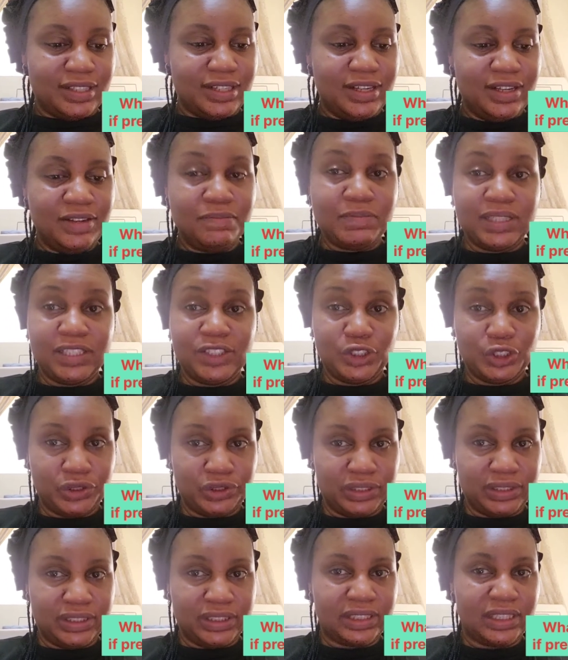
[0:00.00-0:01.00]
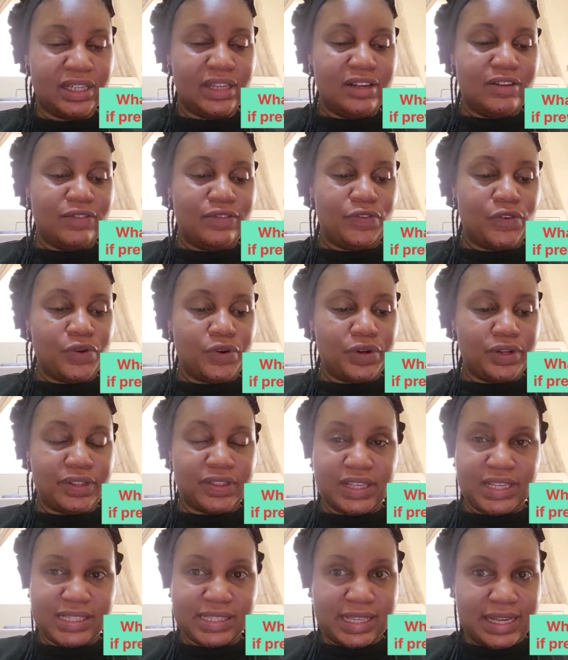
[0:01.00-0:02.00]
ministries for
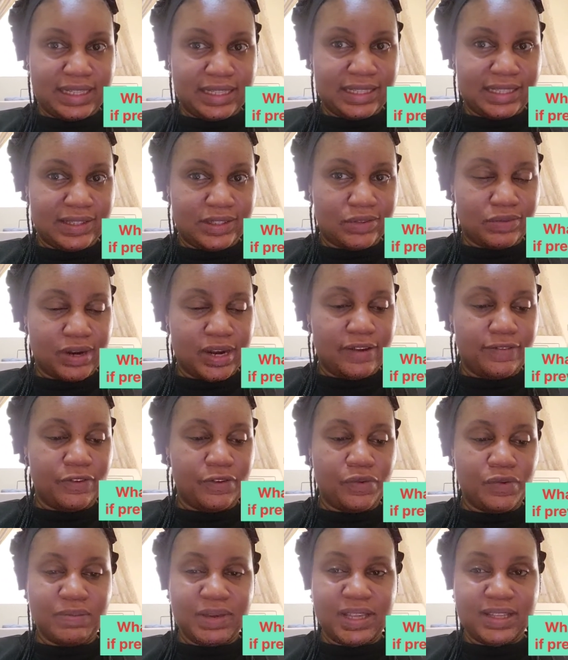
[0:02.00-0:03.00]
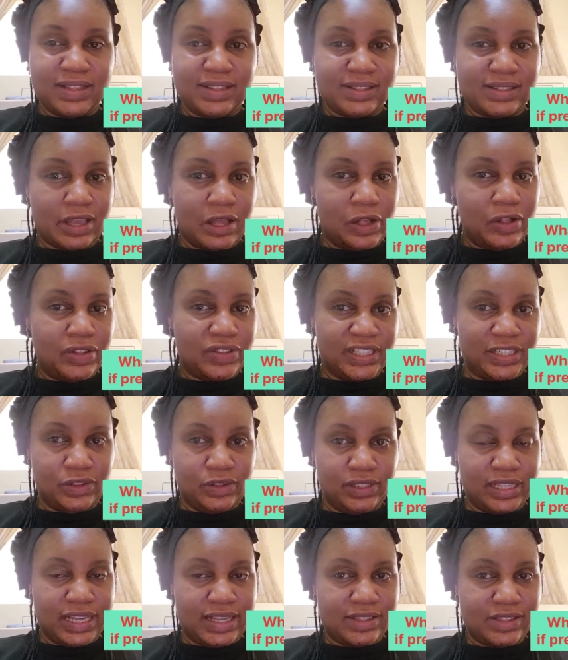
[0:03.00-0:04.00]
things like this, right? For women's health and all
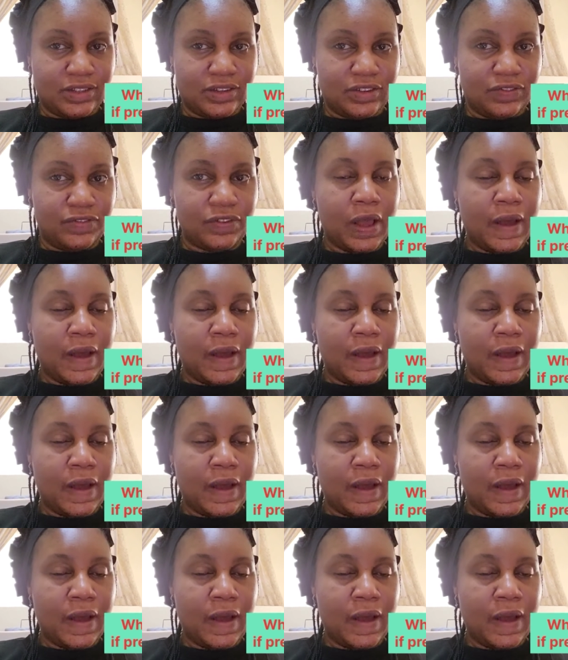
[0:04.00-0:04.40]
that stuff.